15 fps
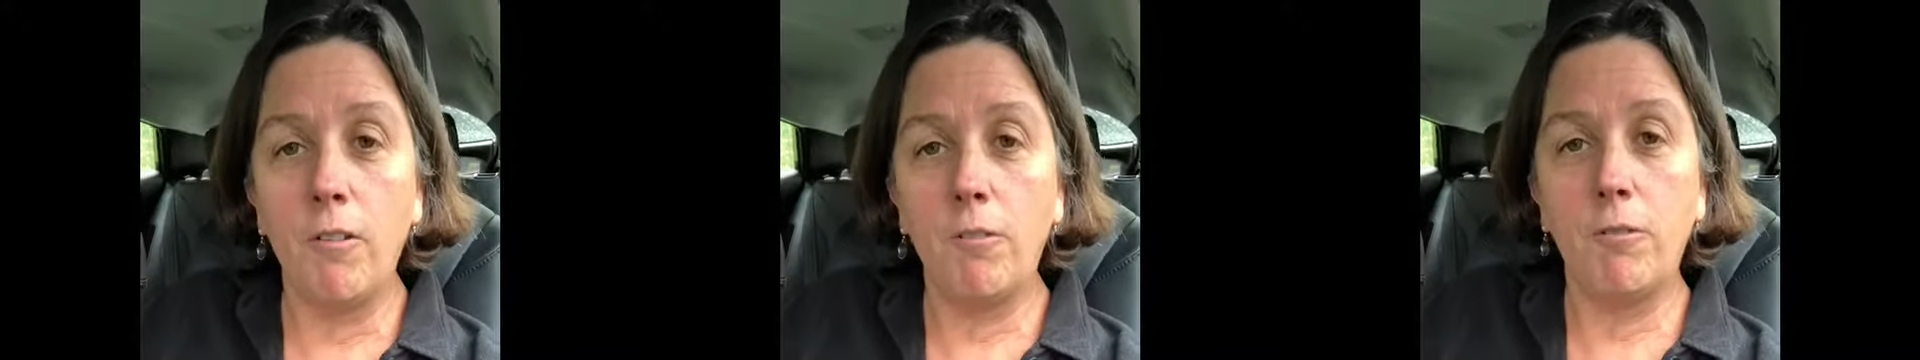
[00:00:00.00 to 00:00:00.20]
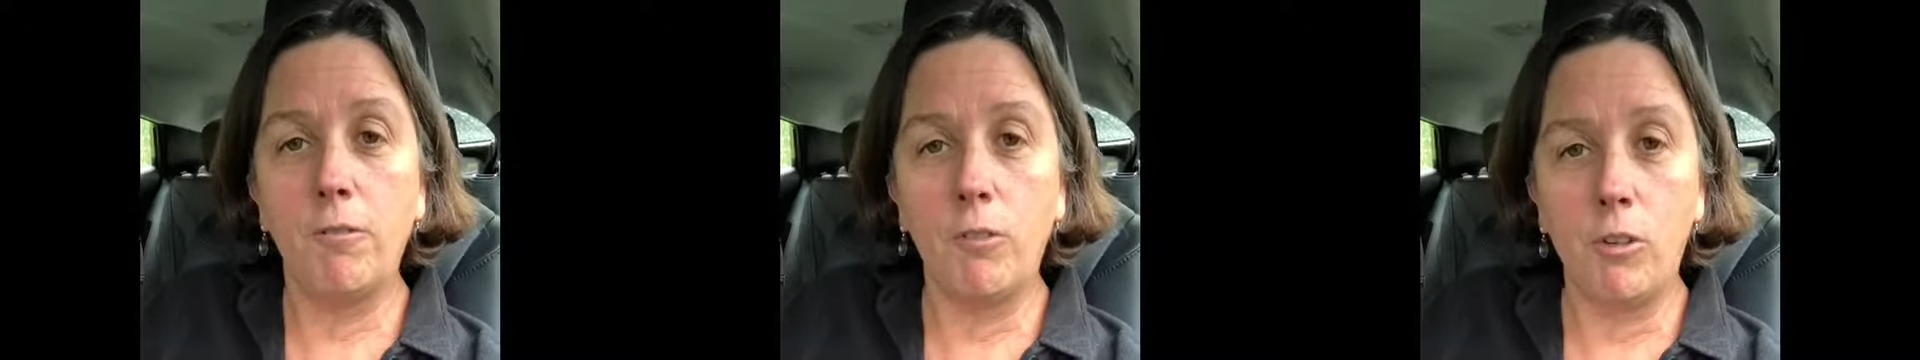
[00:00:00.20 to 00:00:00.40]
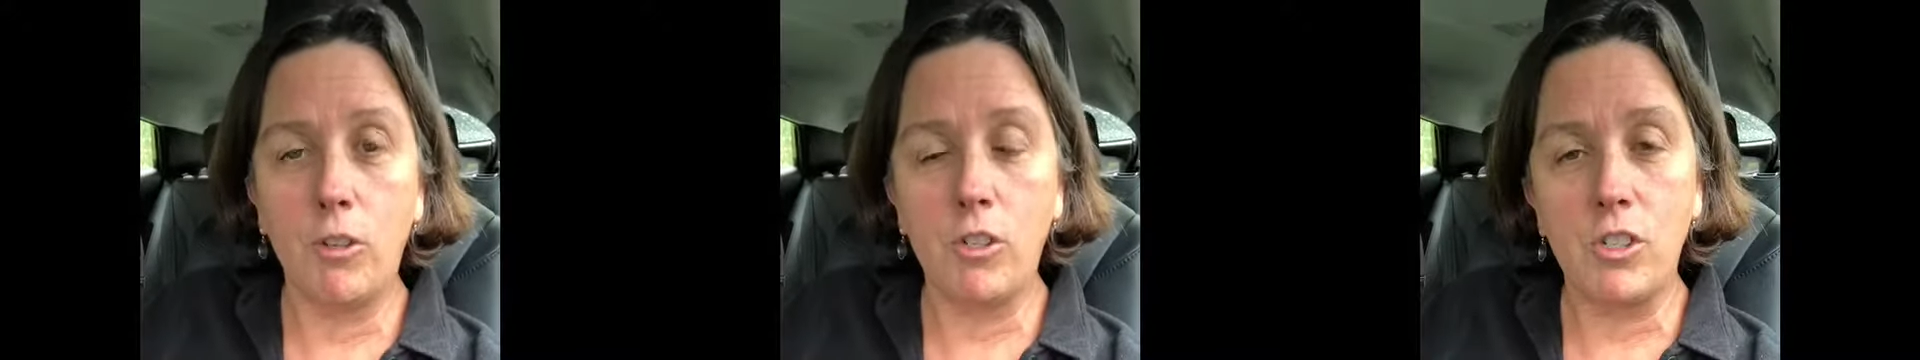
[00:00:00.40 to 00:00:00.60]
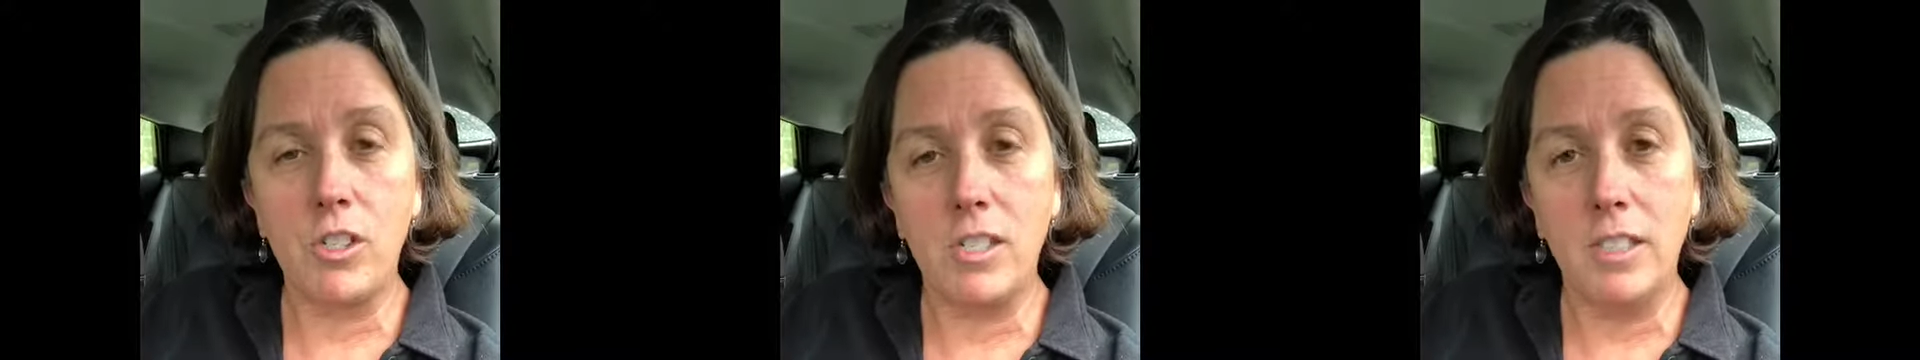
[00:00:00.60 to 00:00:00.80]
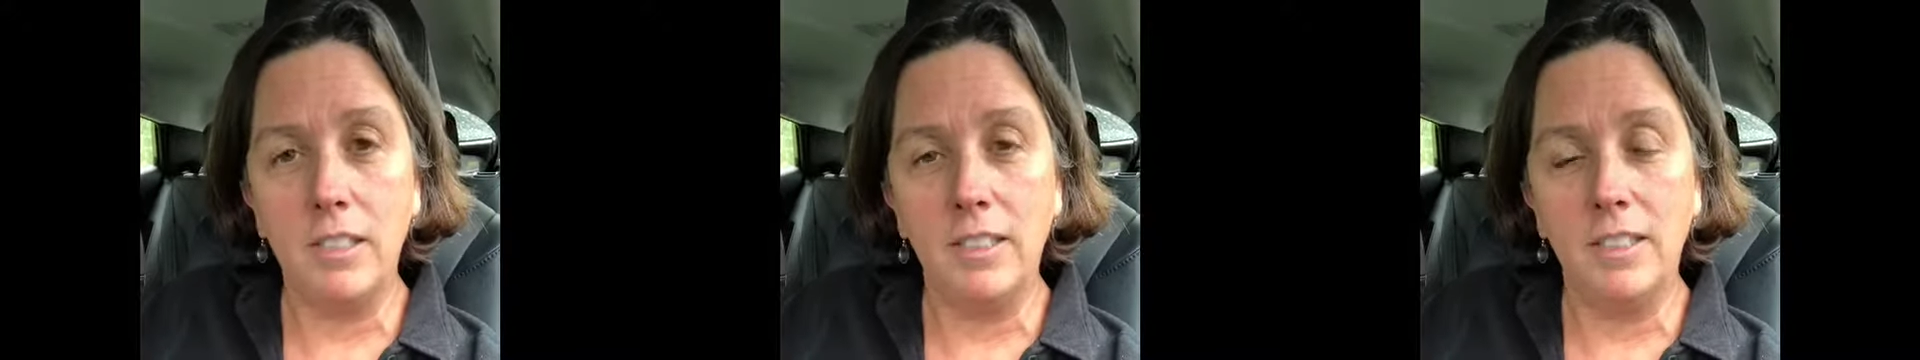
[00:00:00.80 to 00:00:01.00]

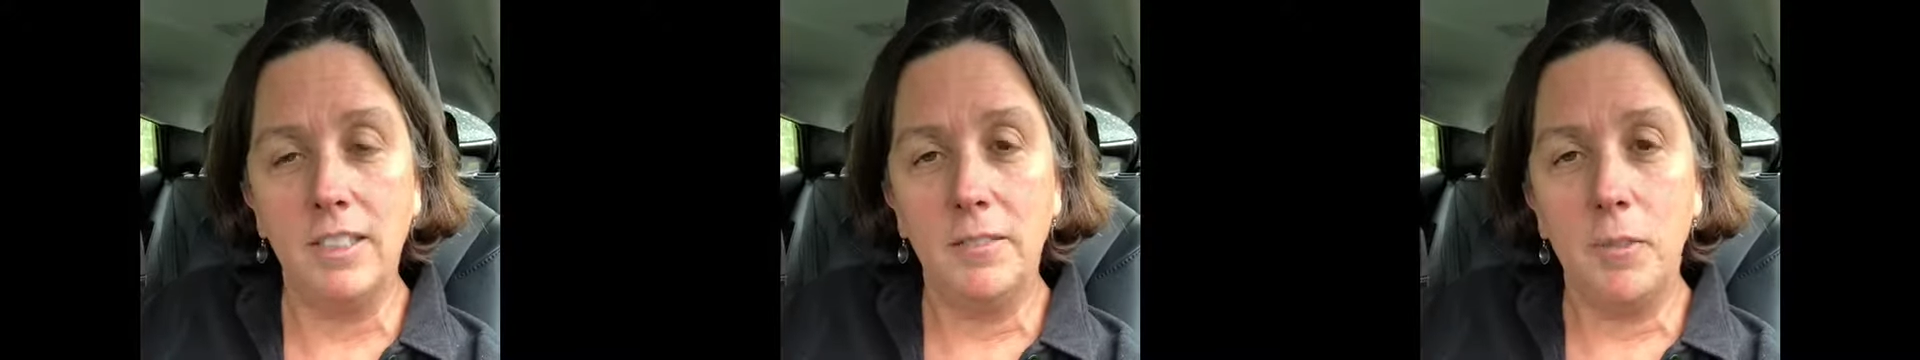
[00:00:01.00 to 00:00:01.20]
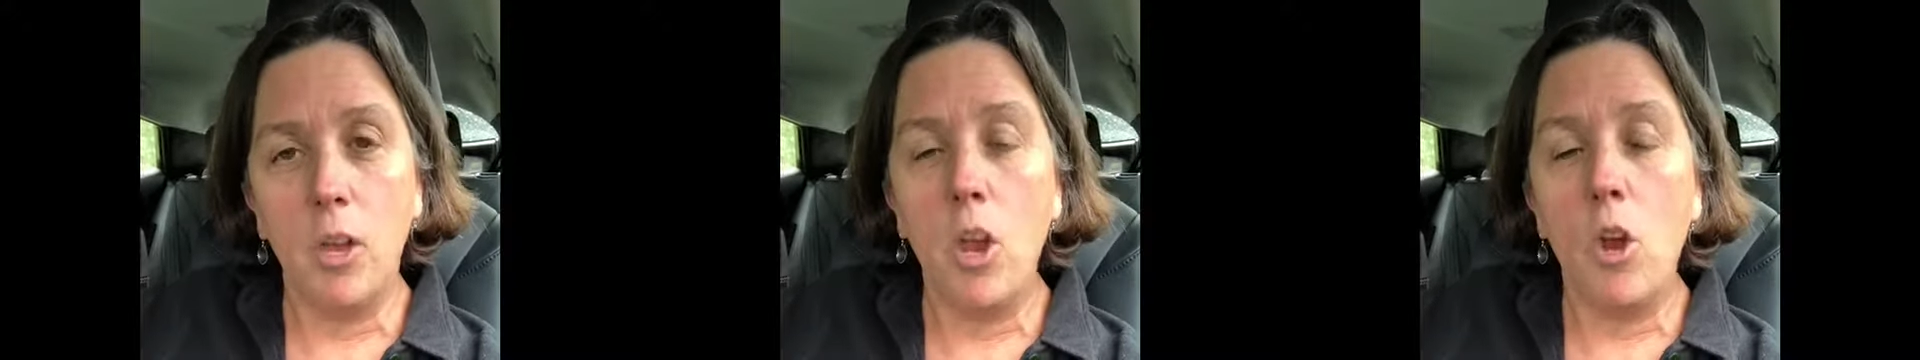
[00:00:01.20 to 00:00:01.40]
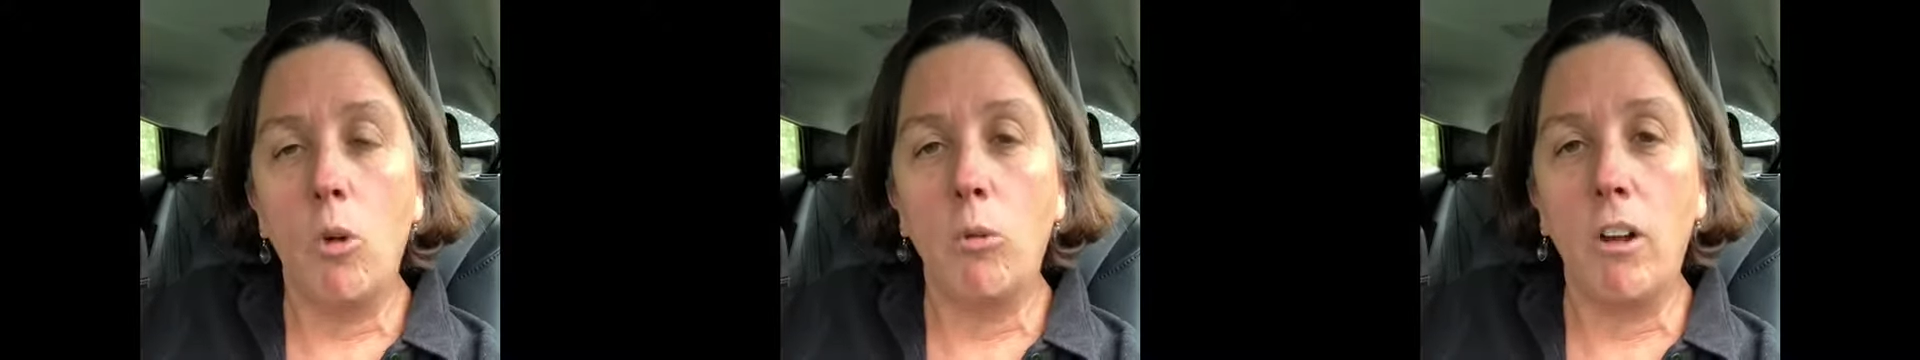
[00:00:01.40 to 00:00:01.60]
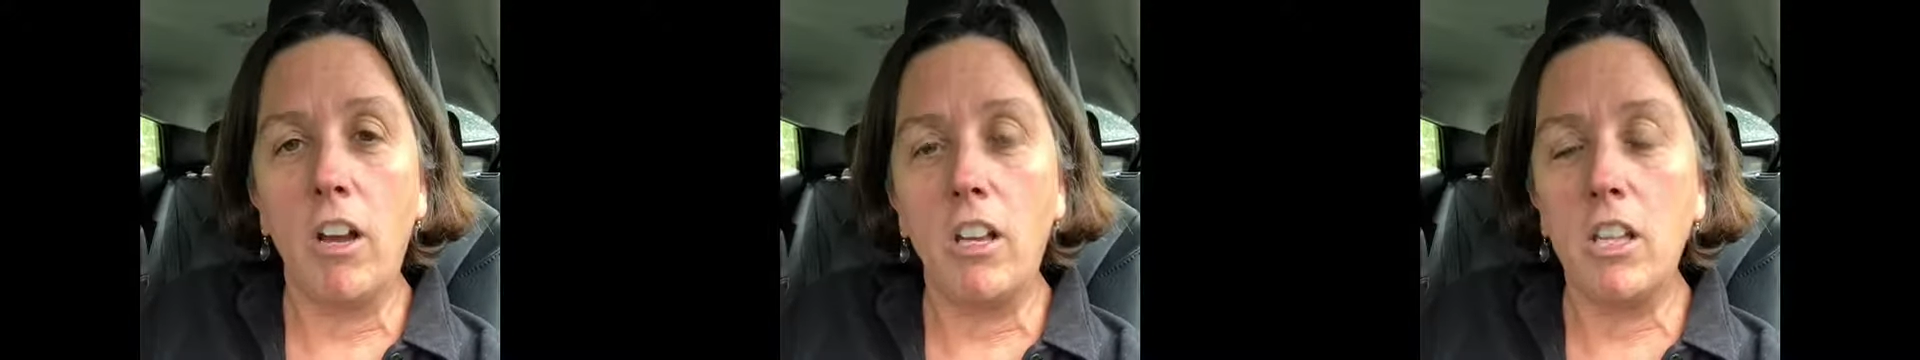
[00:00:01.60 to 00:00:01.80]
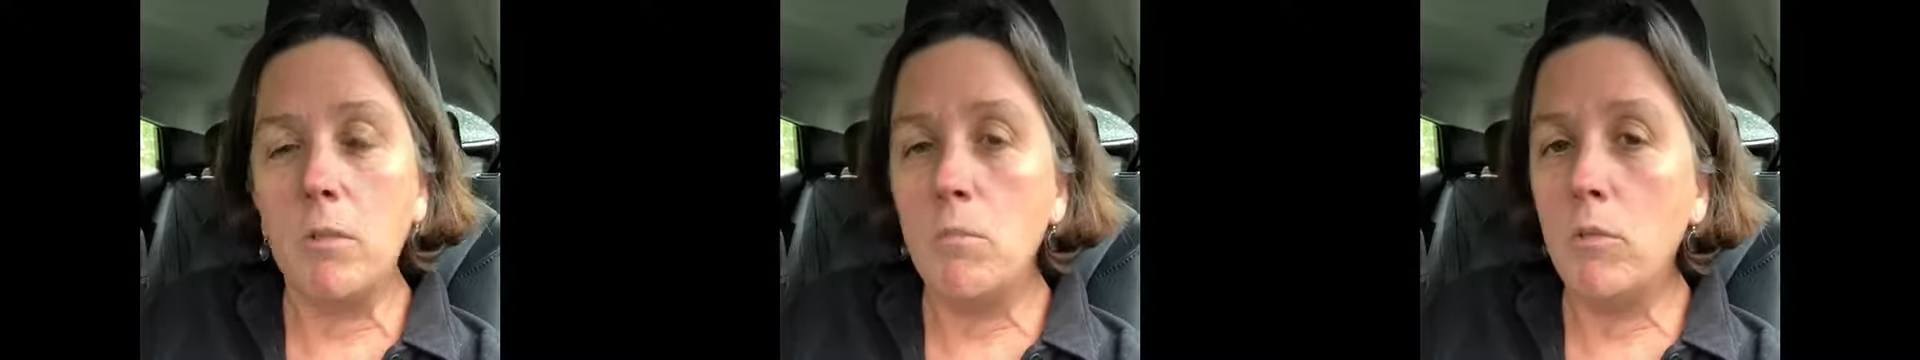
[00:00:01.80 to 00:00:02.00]
first
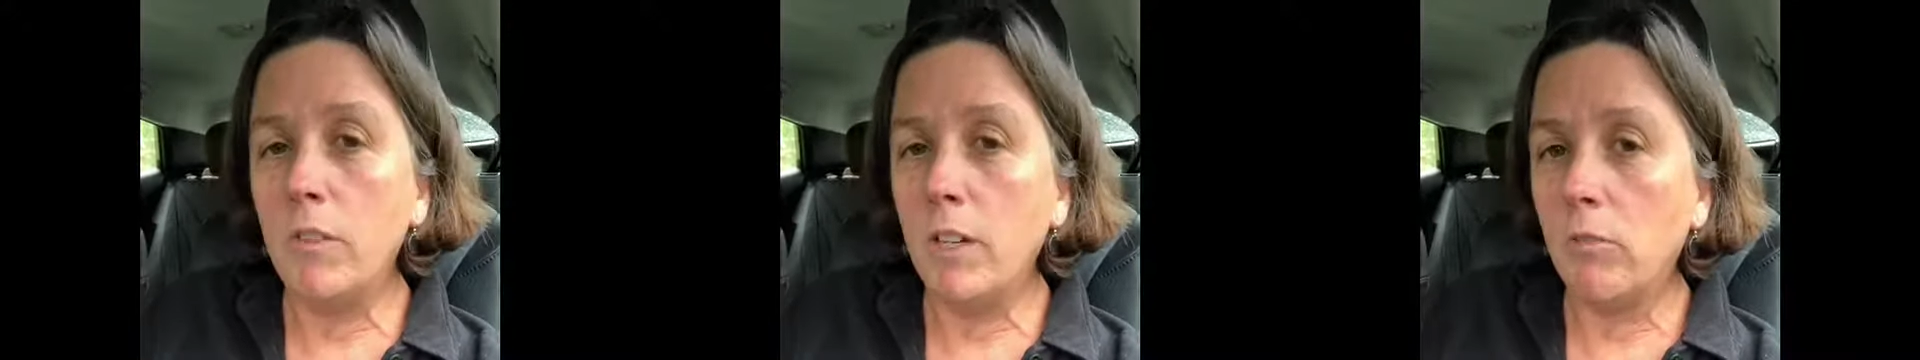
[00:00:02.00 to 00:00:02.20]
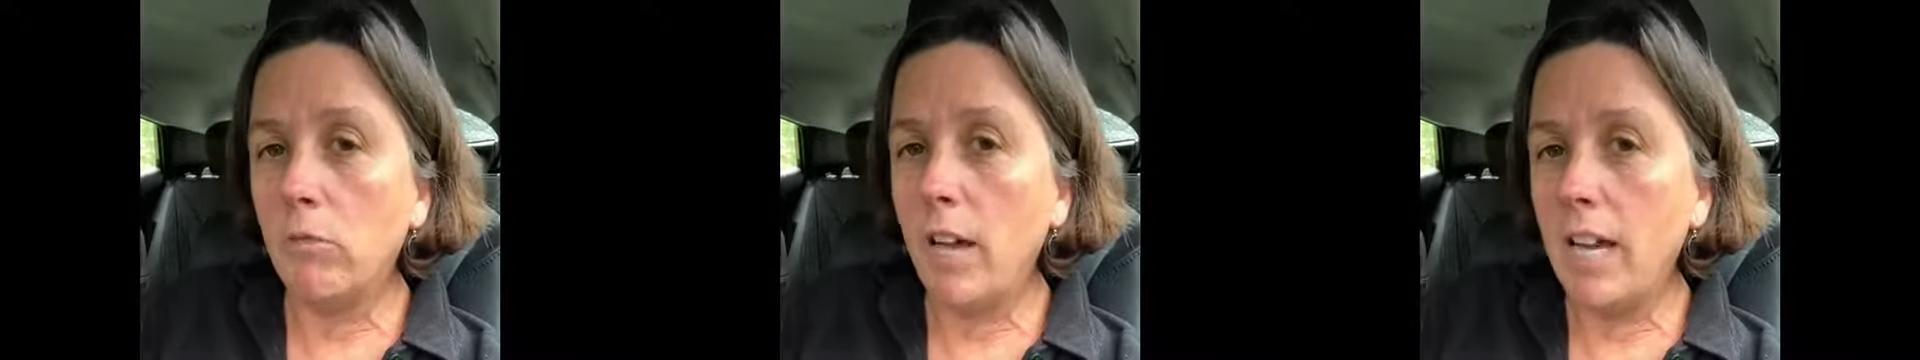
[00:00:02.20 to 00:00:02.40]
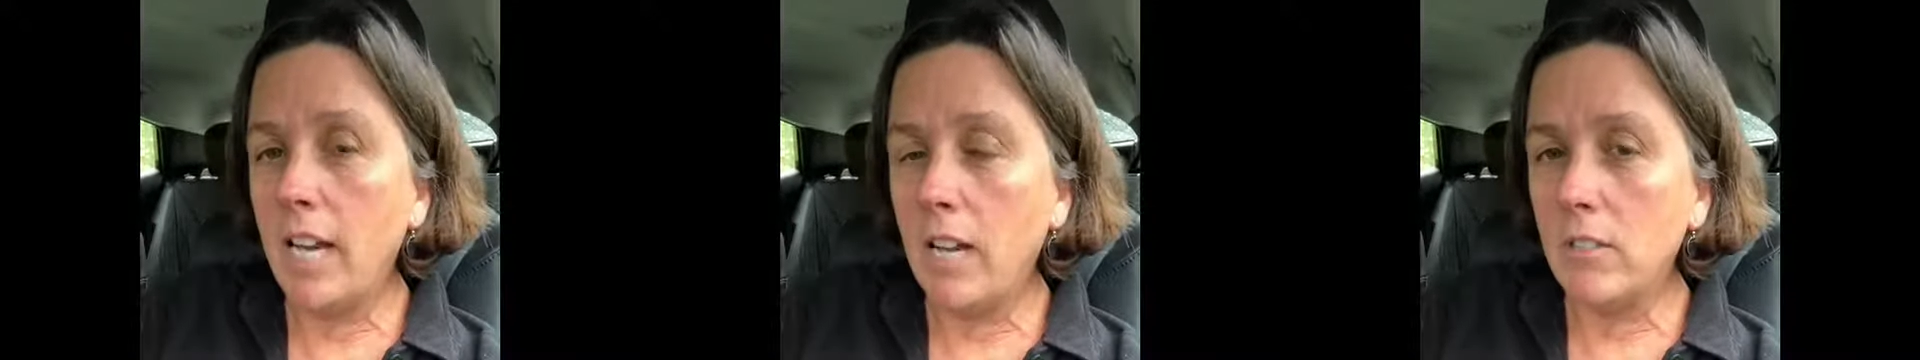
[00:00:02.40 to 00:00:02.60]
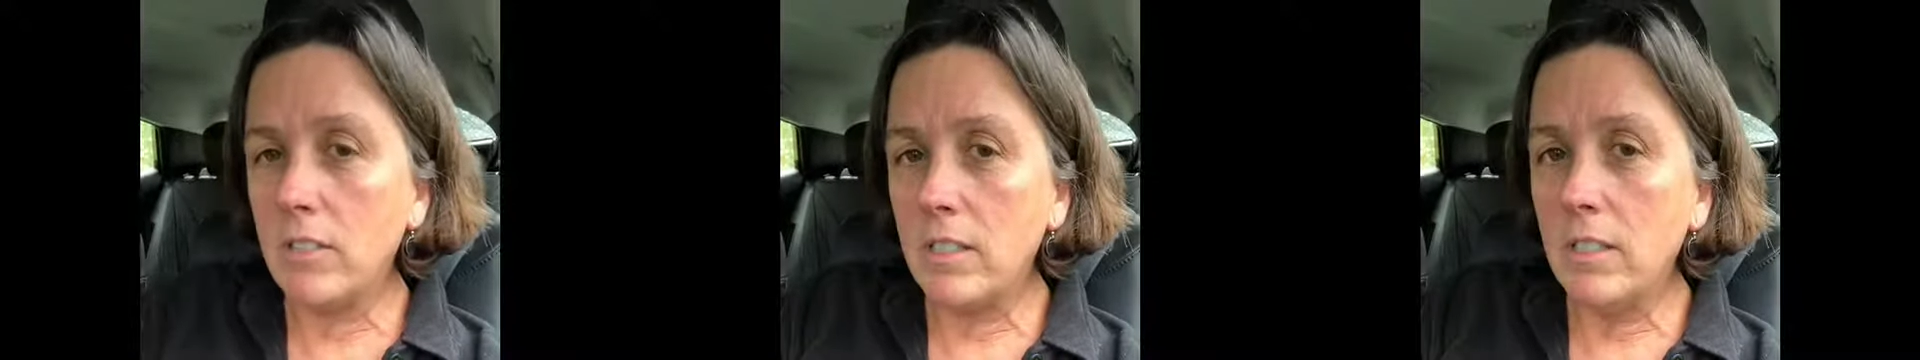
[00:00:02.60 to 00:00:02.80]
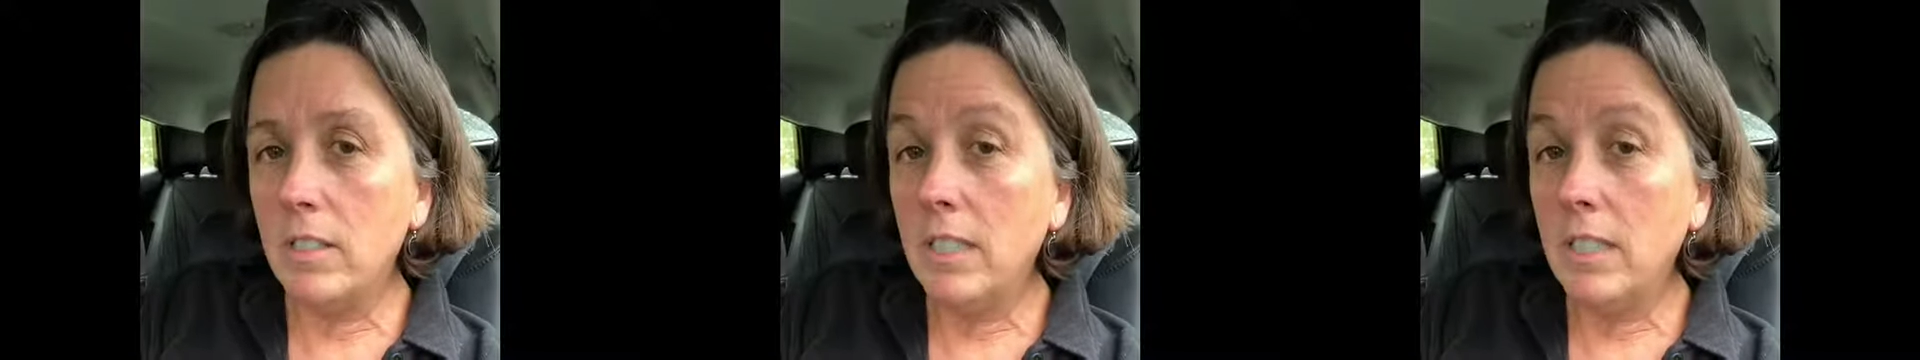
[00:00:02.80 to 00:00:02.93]
rather than moving right out,